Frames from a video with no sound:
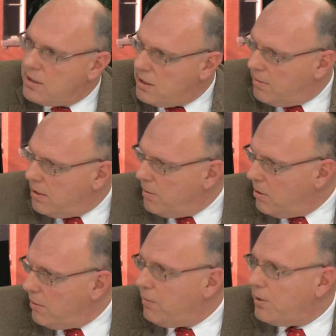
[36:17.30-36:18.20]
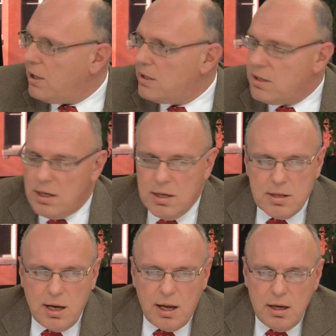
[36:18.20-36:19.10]
some of the beautiful things that he
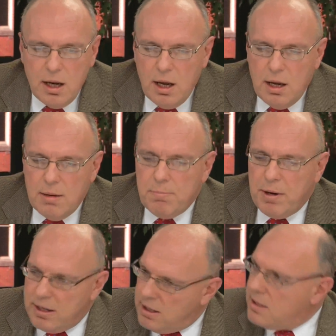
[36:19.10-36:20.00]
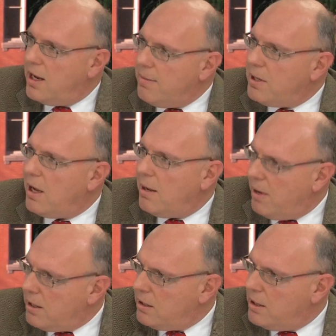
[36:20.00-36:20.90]
said, but at the same time,
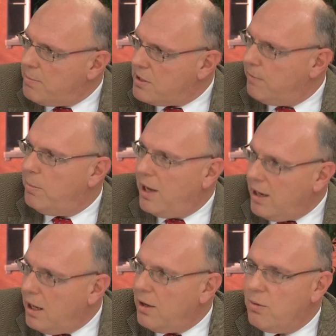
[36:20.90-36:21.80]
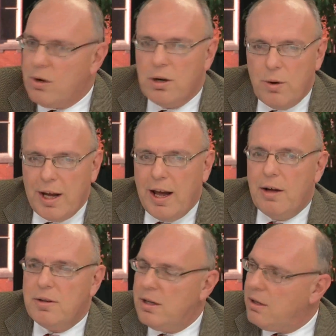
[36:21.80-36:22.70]
on the lips of many who are going
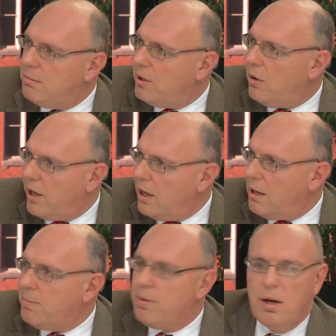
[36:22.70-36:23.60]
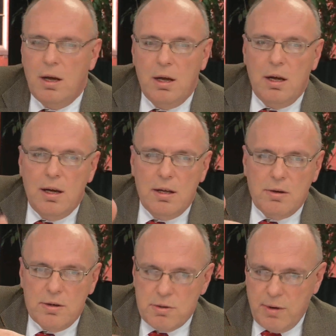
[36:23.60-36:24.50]
out there and blowing up
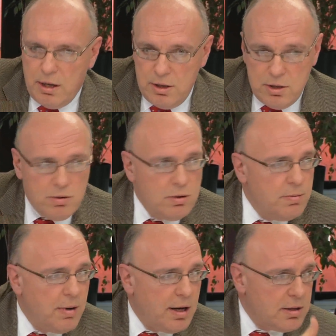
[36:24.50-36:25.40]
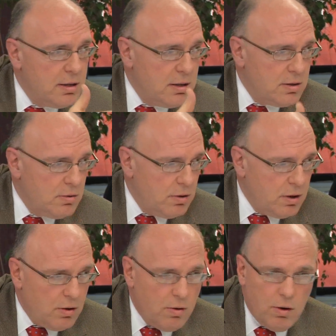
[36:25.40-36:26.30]
either Israeli school buses
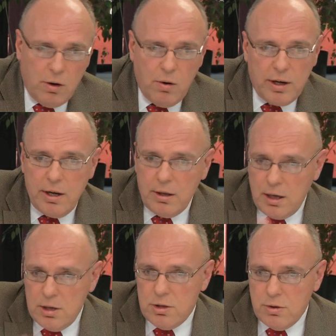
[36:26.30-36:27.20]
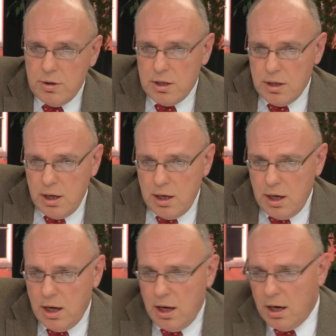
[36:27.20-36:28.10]
or killing a Jew in
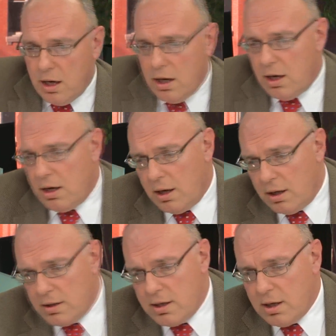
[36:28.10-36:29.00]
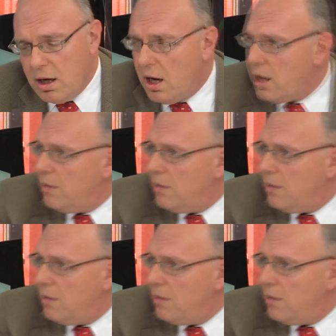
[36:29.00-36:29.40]
a synagogue